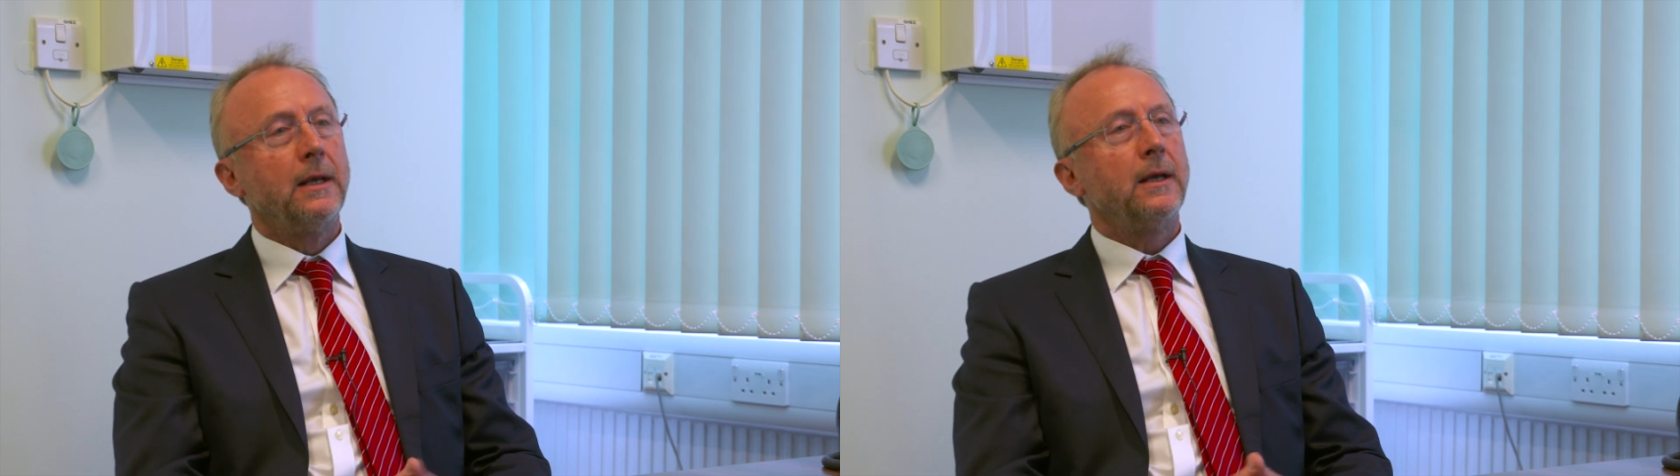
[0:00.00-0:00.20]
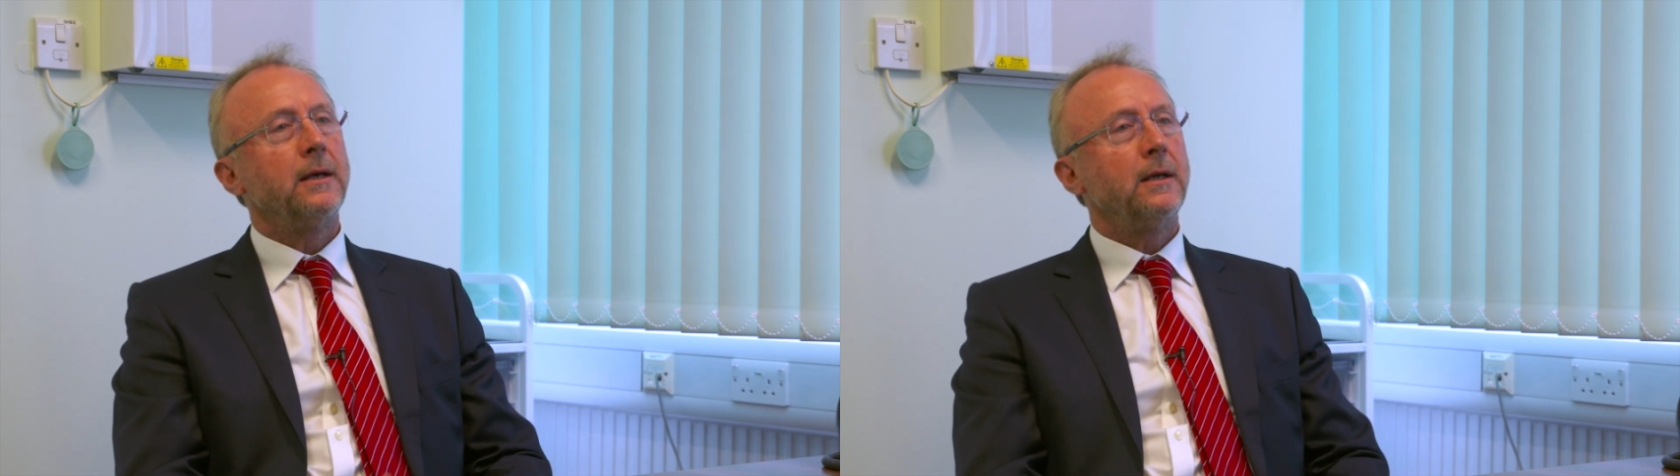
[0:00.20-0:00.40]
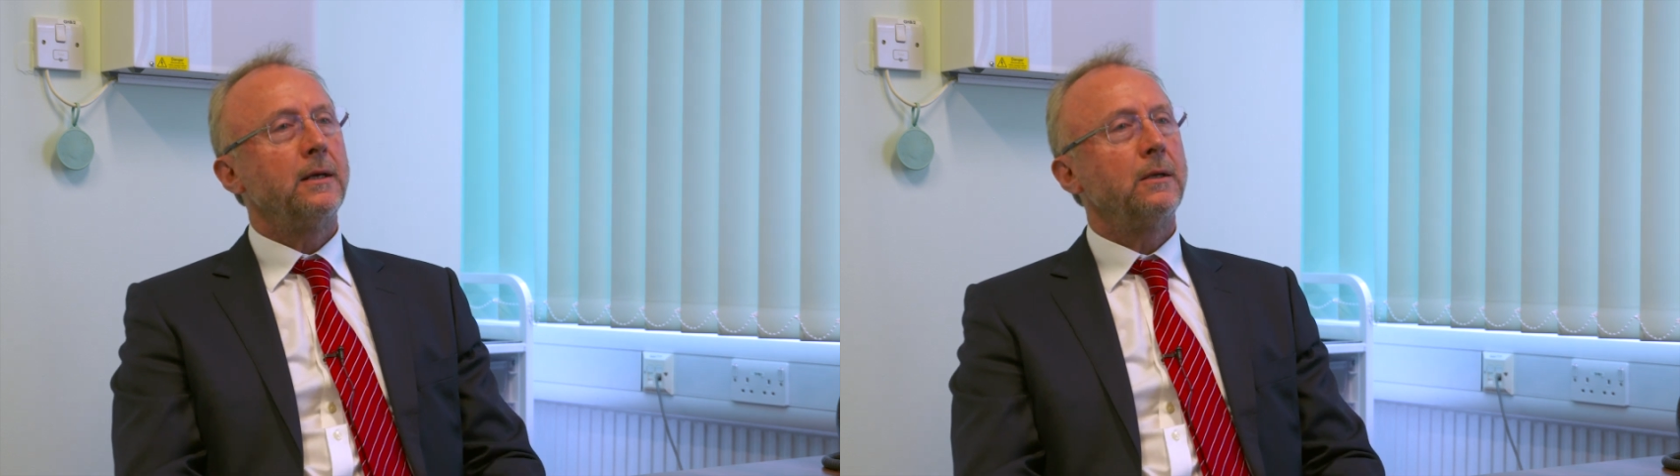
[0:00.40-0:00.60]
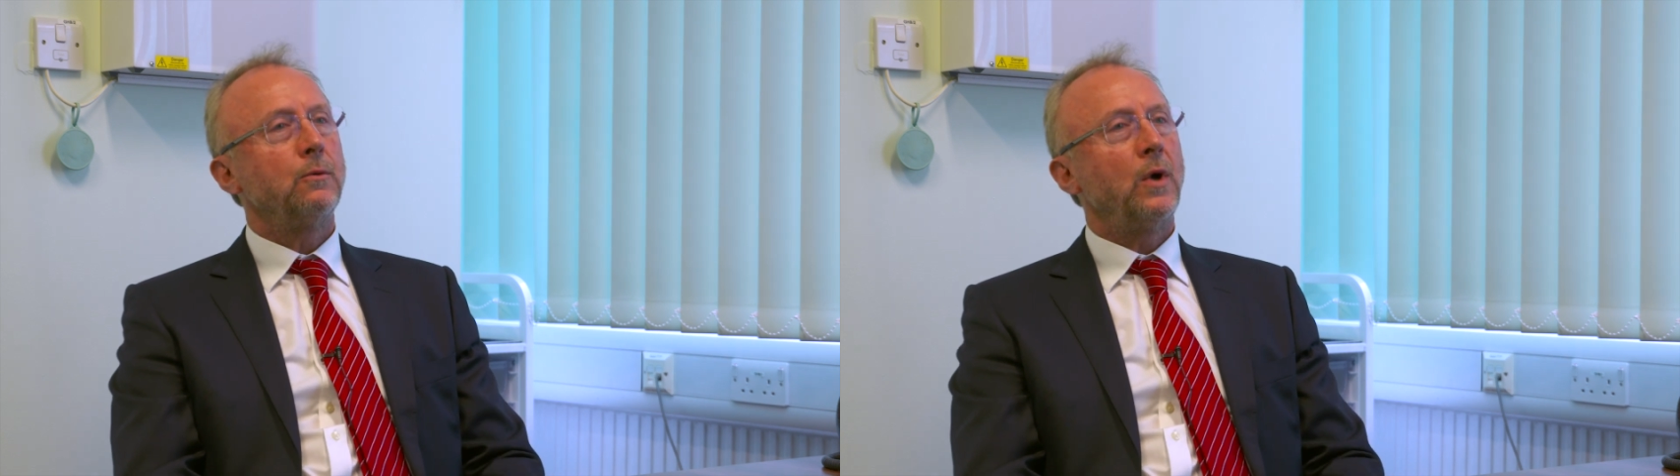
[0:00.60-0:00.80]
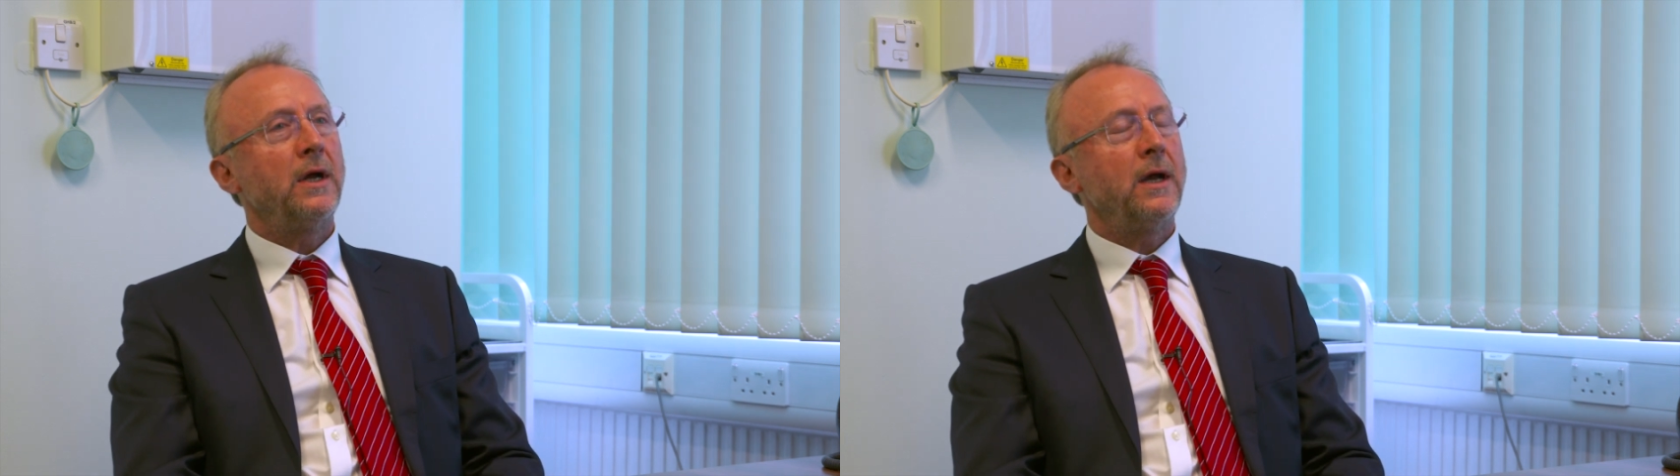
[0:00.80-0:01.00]
and, and
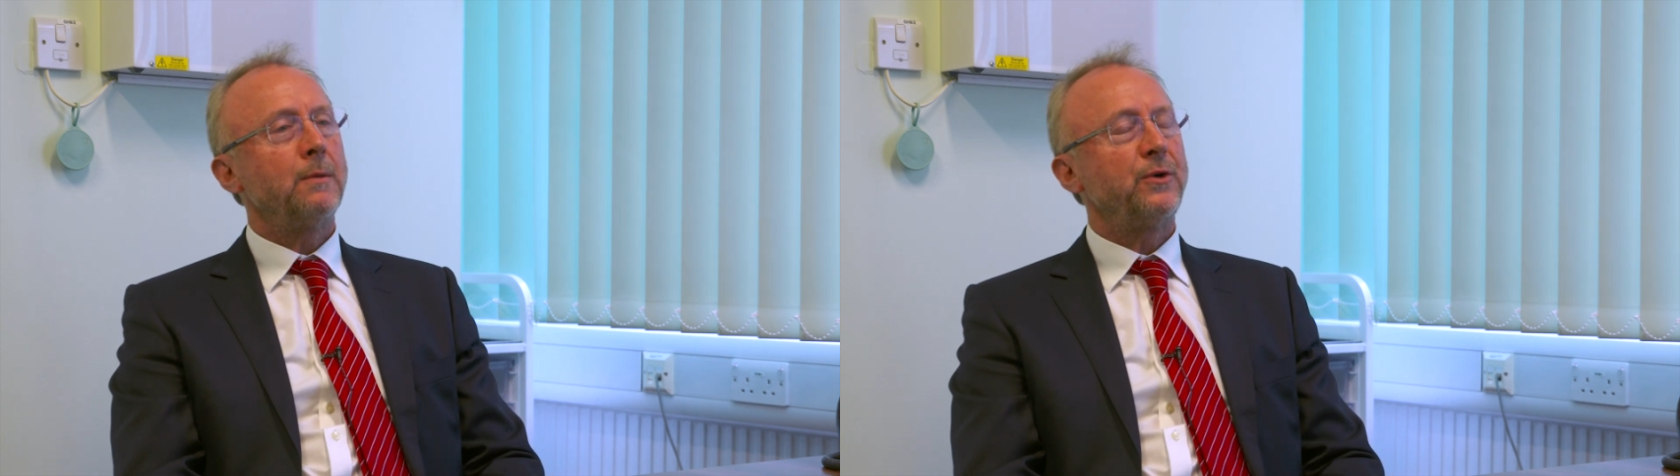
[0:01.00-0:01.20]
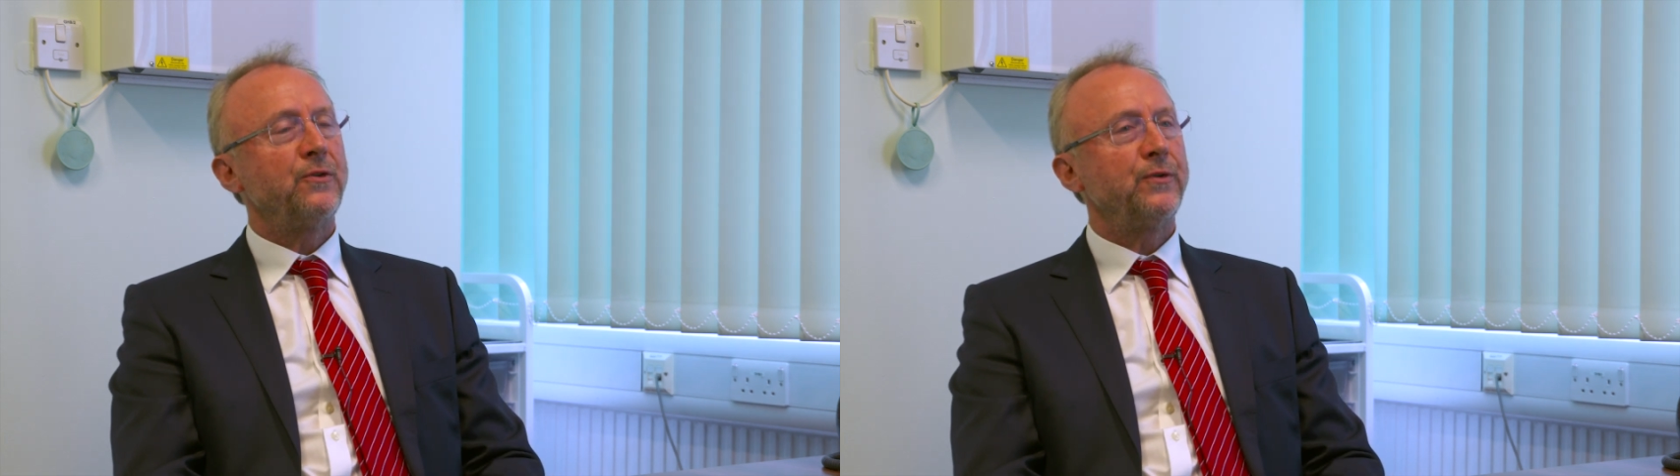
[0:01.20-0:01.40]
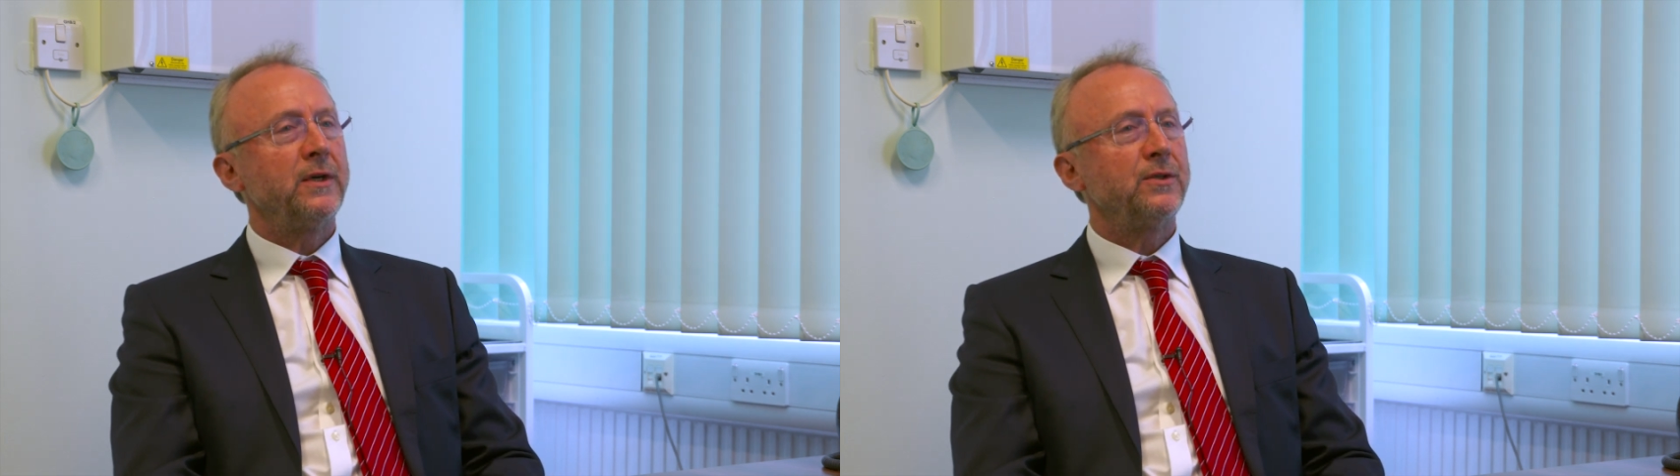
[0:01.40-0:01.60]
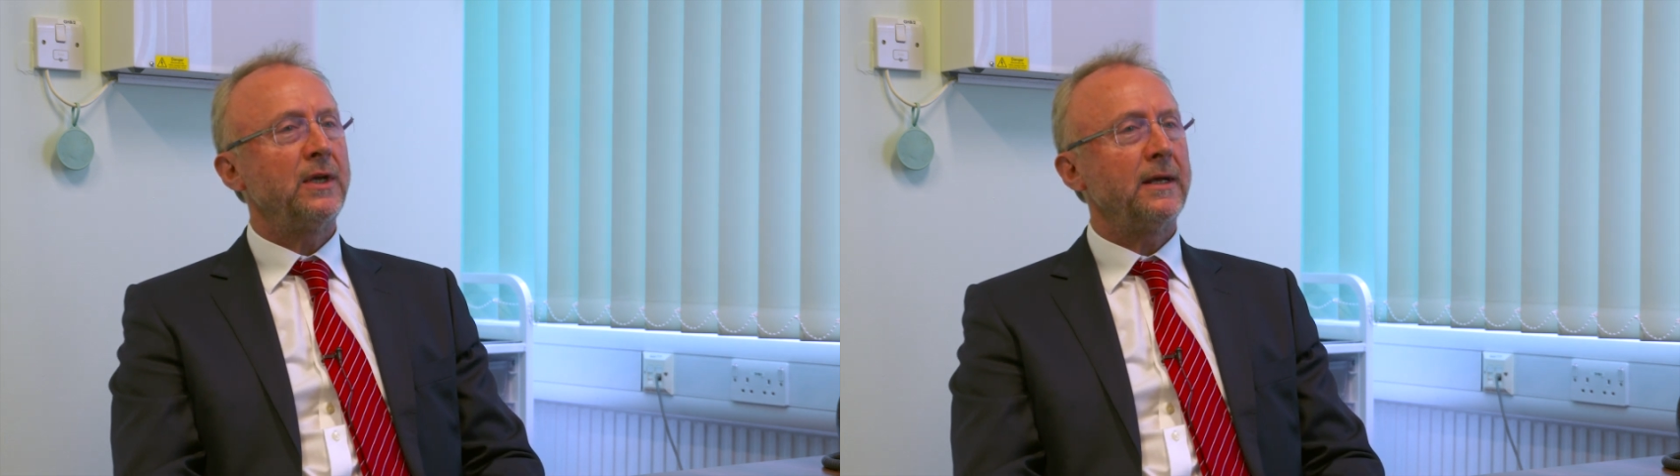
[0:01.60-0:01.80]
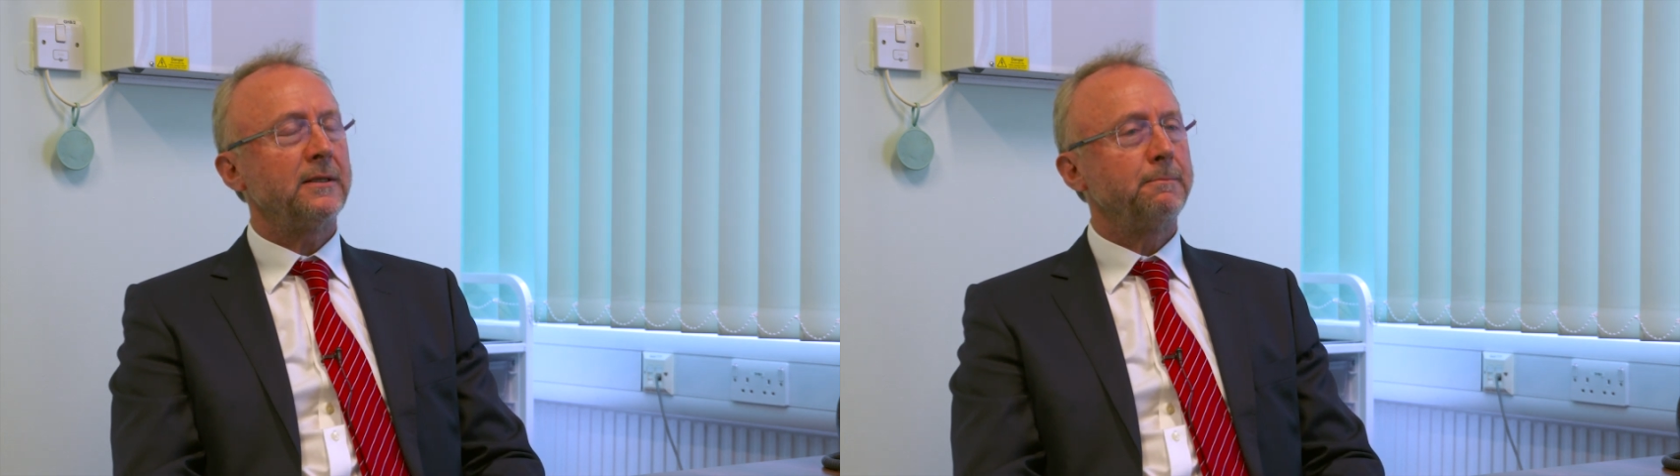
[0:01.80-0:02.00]
why I preferred
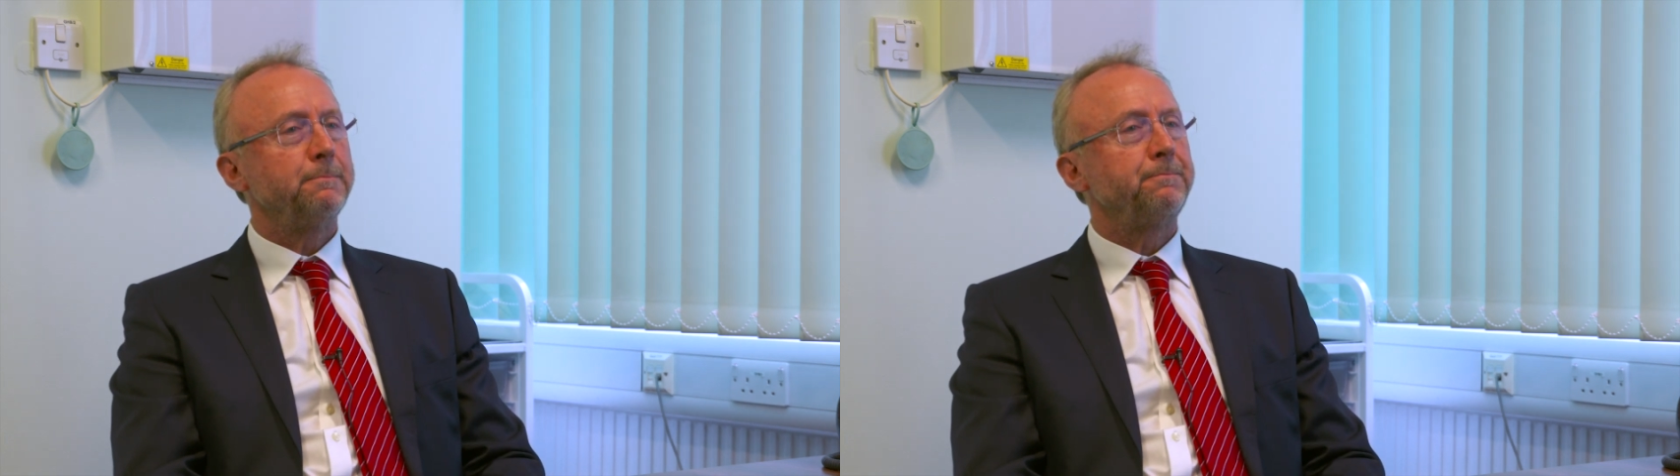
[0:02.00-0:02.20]
that.